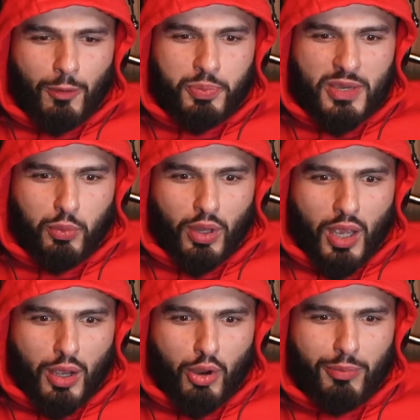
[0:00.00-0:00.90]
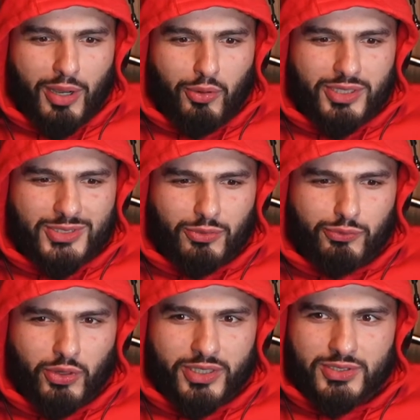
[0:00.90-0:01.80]
People are like, oh my God, he's on
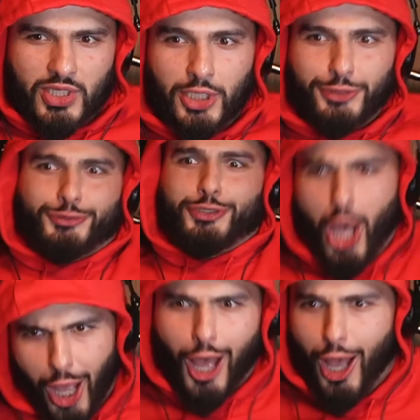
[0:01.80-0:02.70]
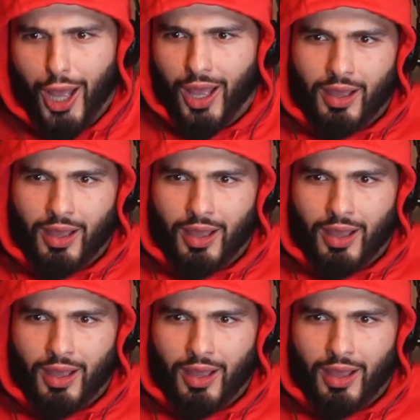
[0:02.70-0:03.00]
roids. Duh!